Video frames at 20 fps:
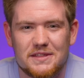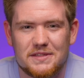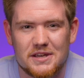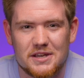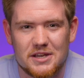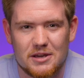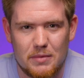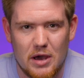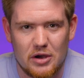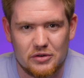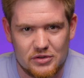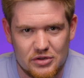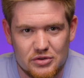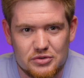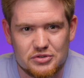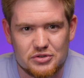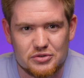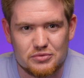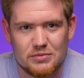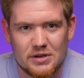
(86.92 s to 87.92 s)
thing about
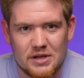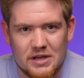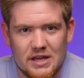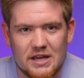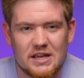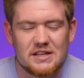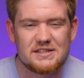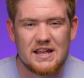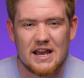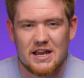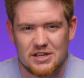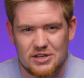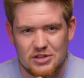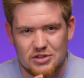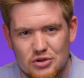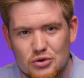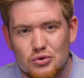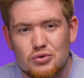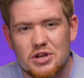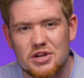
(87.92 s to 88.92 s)
YouTube is that
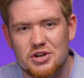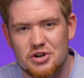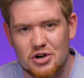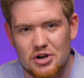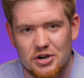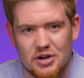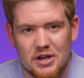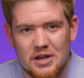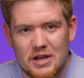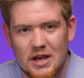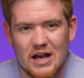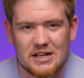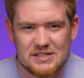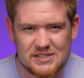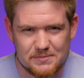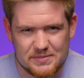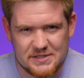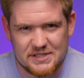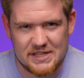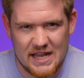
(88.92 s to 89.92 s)
you can earn a
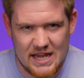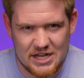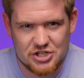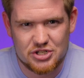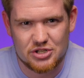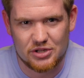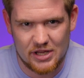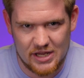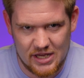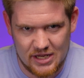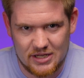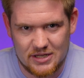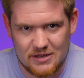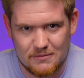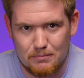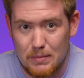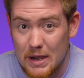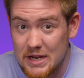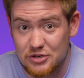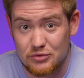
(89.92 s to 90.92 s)
substantial
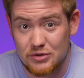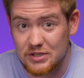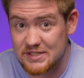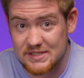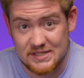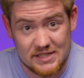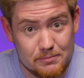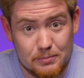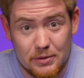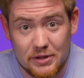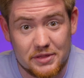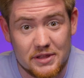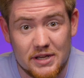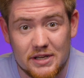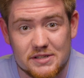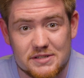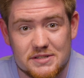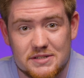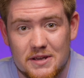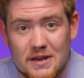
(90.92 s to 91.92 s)
income by doing simple
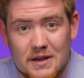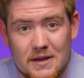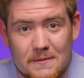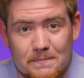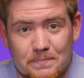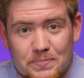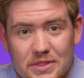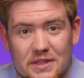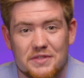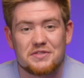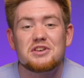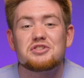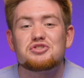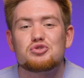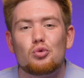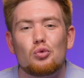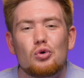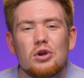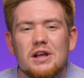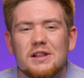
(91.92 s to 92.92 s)
things. This
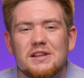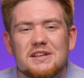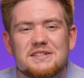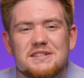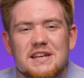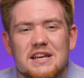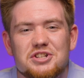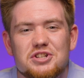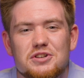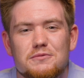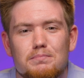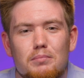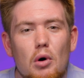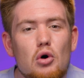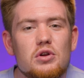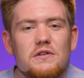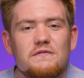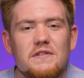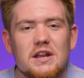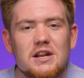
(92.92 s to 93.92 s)
realization
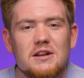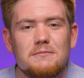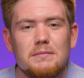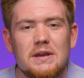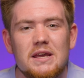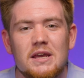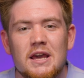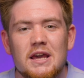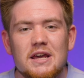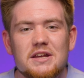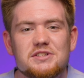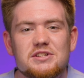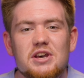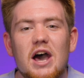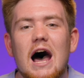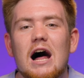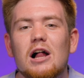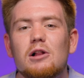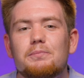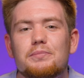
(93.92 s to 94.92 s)
motivated me to
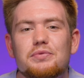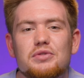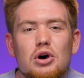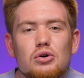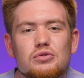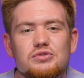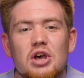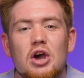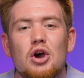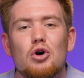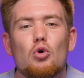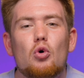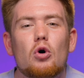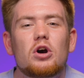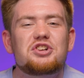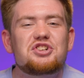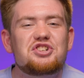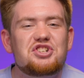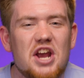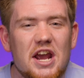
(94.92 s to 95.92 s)
help those who are
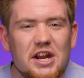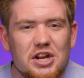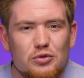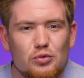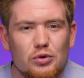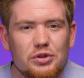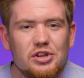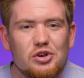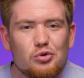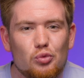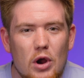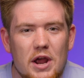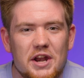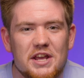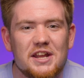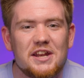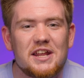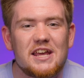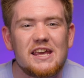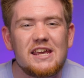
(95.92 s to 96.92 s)
genuinely ready
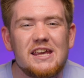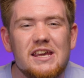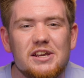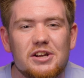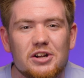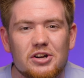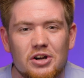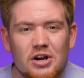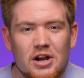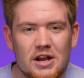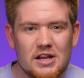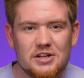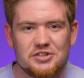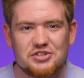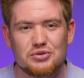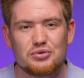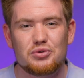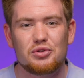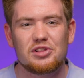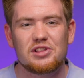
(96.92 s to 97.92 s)
and eager
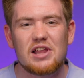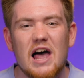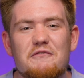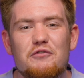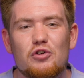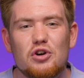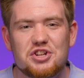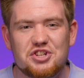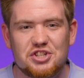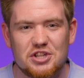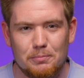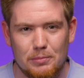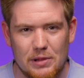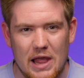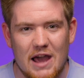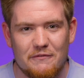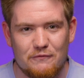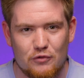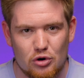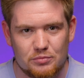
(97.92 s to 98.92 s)
to leverage the
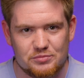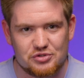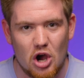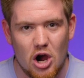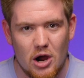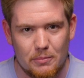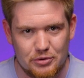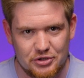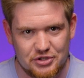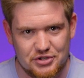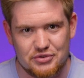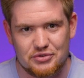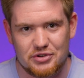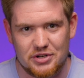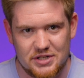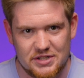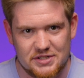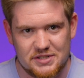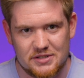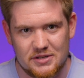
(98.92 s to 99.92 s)
platform's
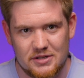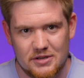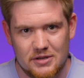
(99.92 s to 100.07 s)
opportunities.